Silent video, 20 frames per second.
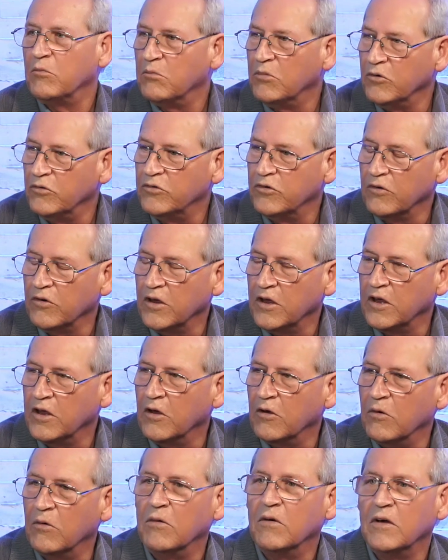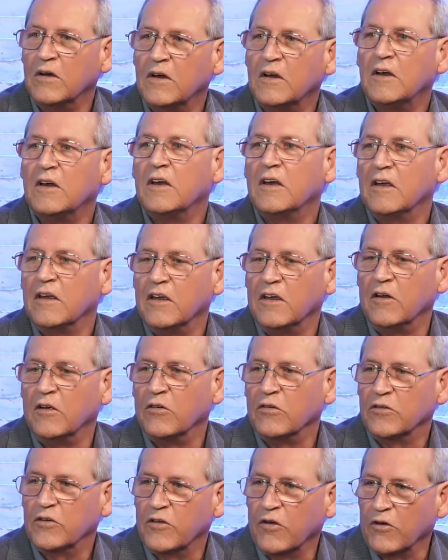boosts your ego,
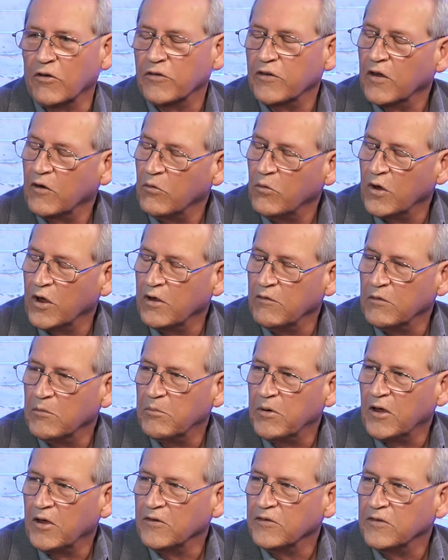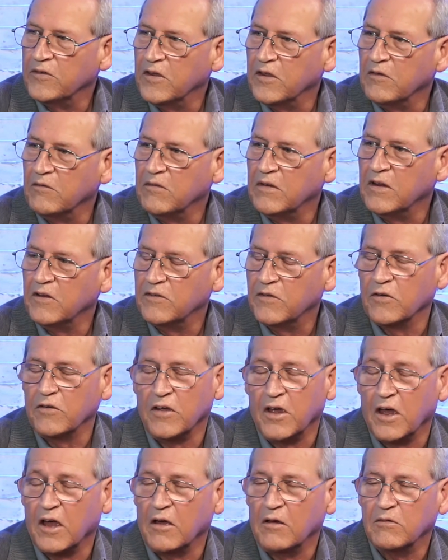starts that wave of positivity. So
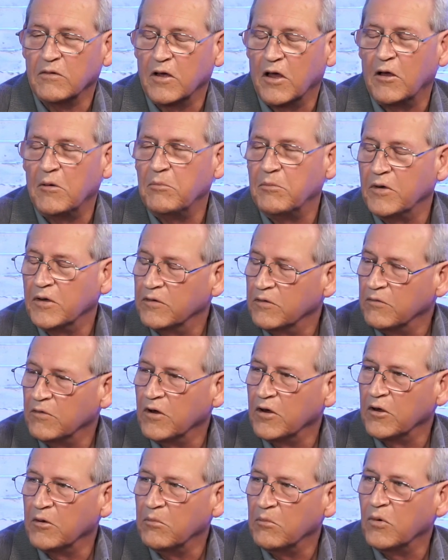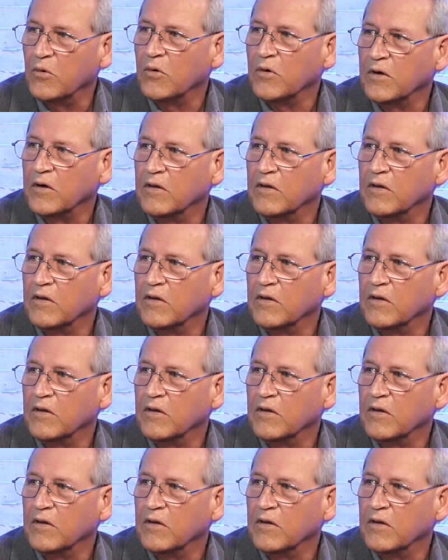yeah, compliments are very important.